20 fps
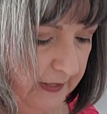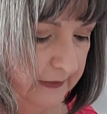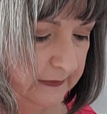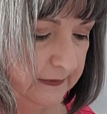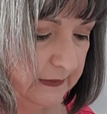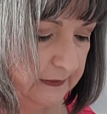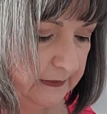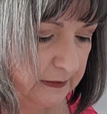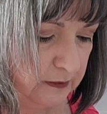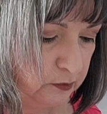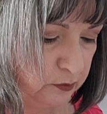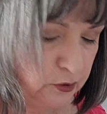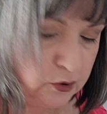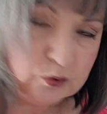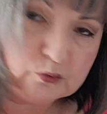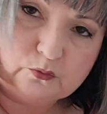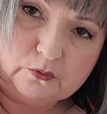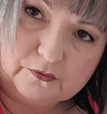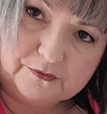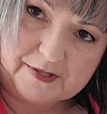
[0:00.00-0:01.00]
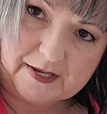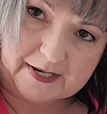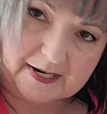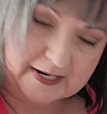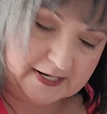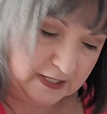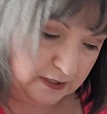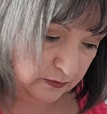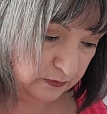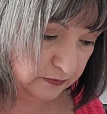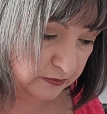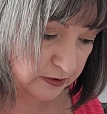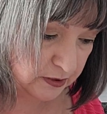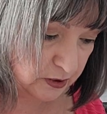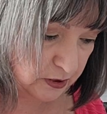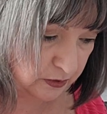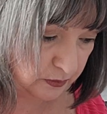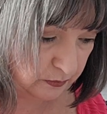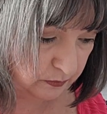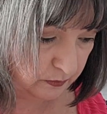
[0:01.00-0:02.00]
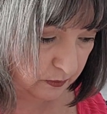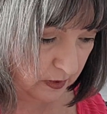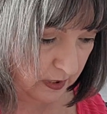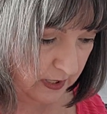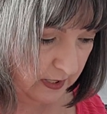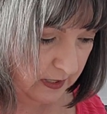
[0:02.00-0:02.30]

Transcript: the little tool that I use to,